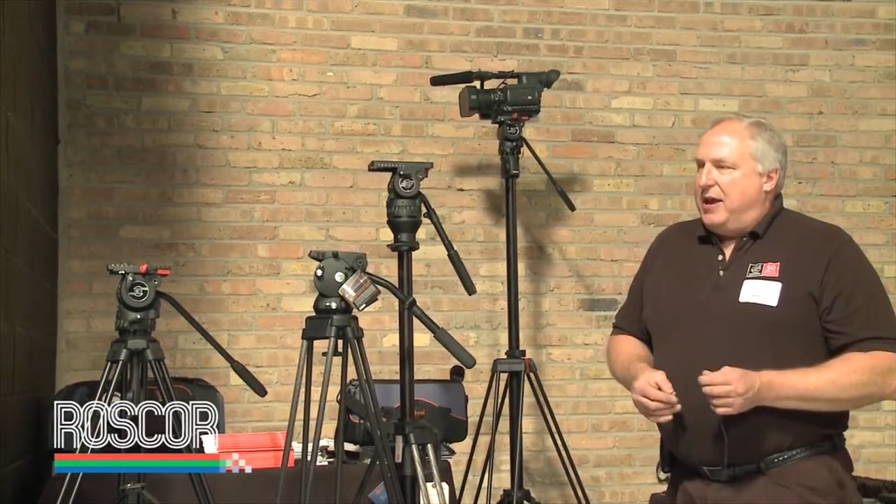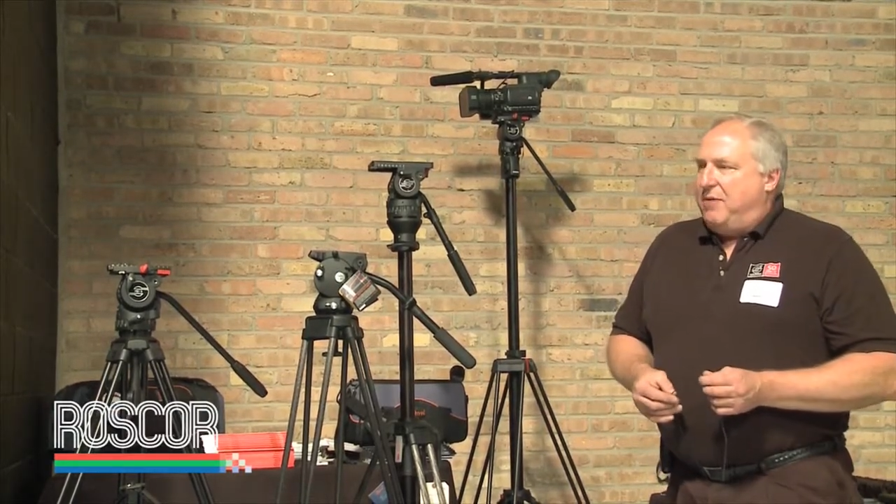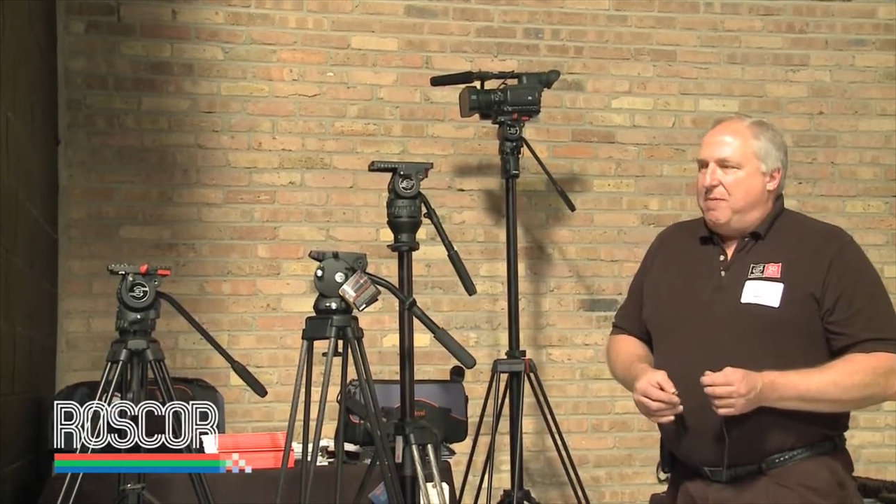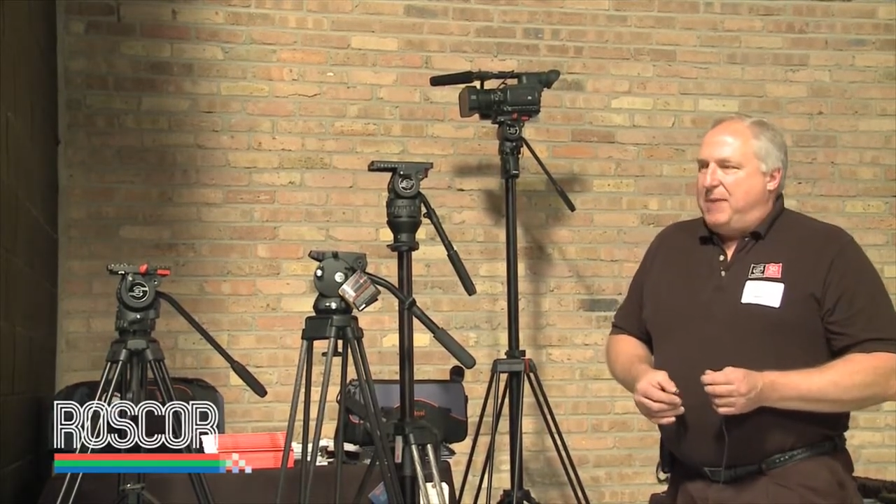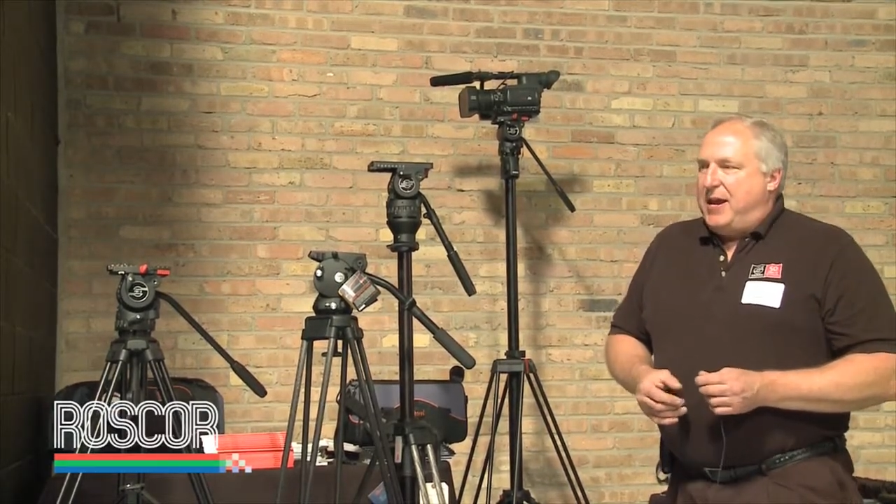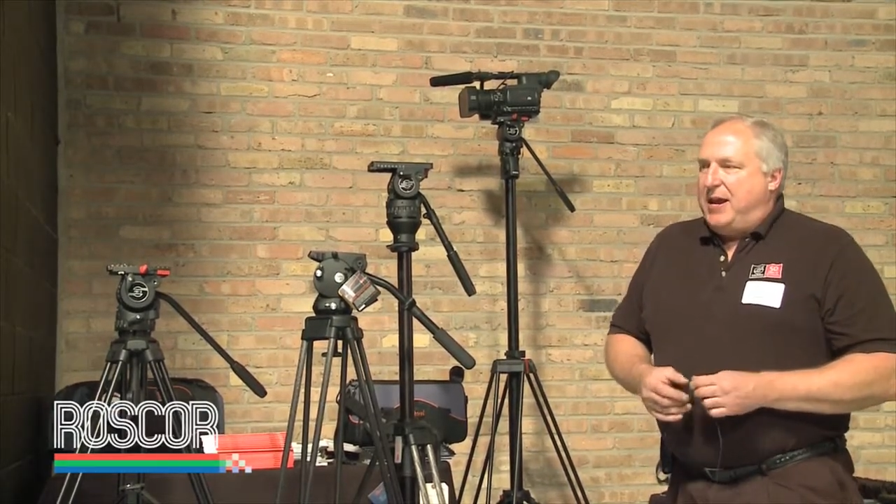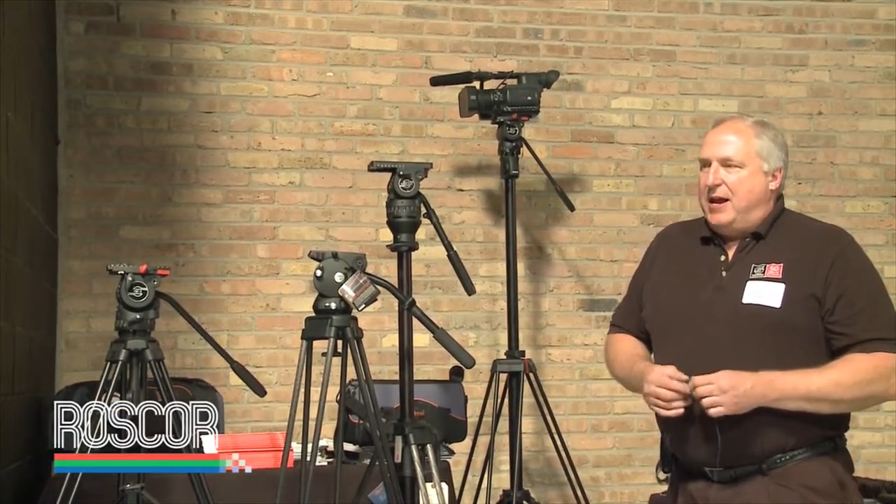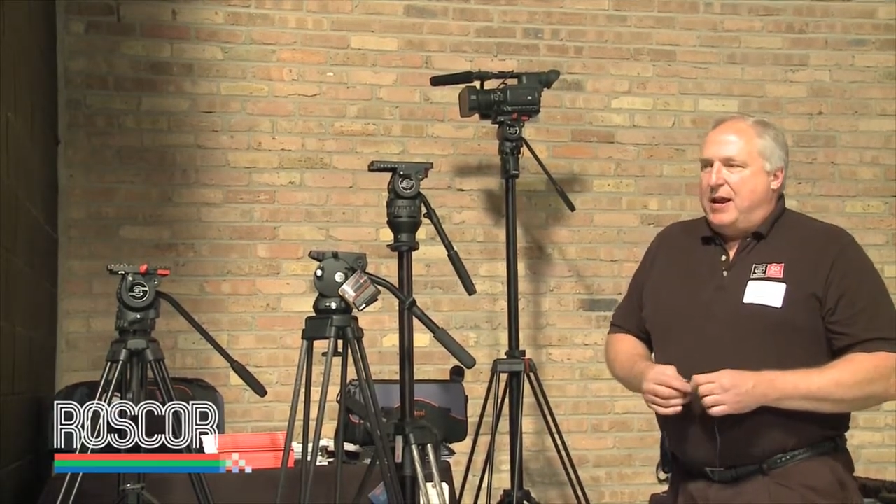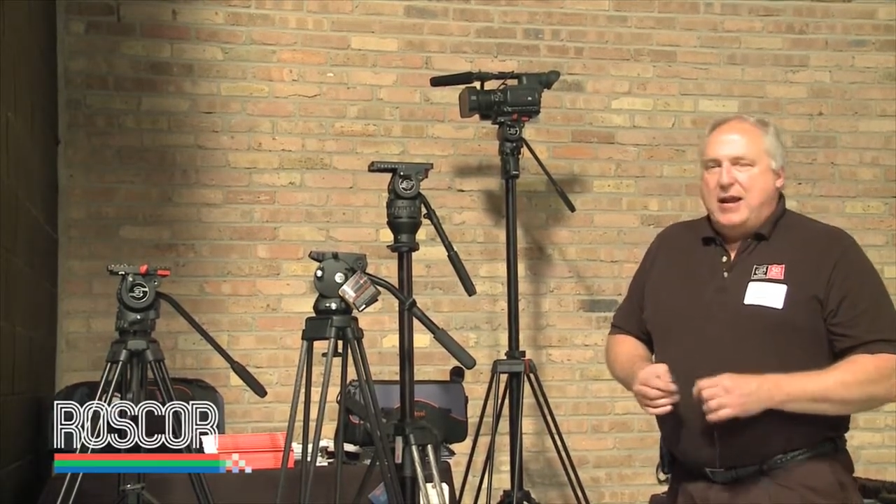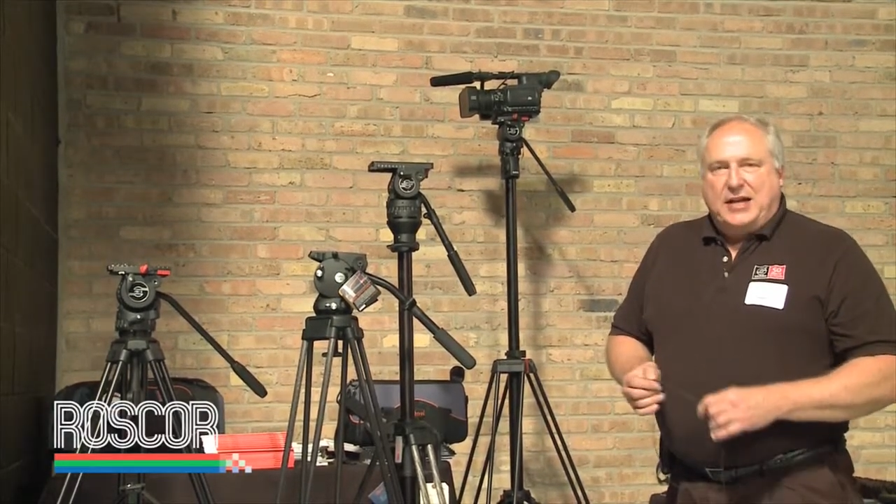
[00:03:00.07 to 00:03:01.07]
it would be
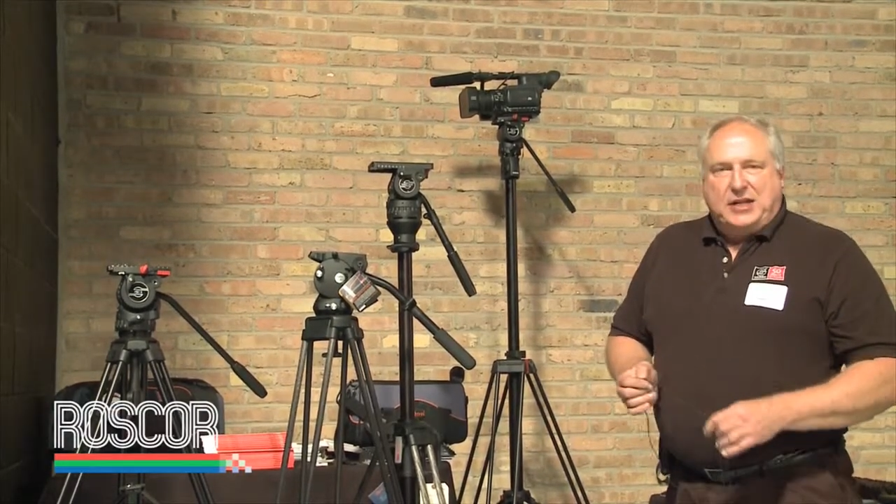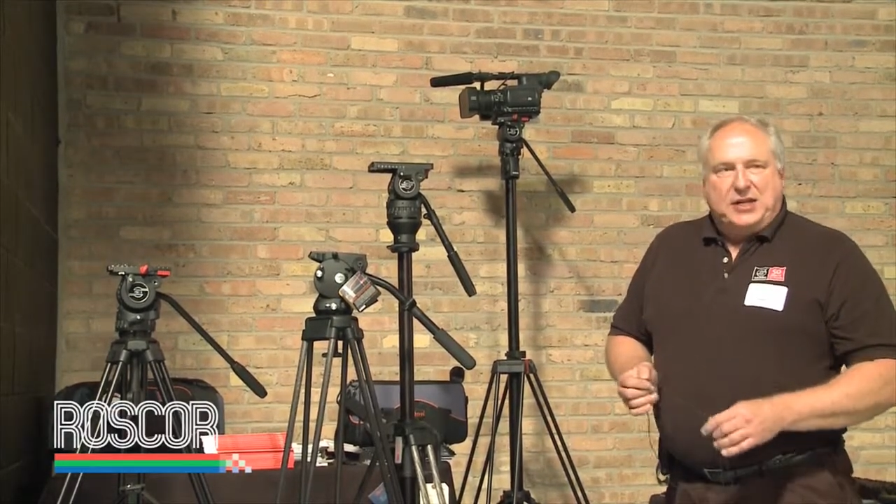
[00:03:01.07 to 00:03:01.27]
a nice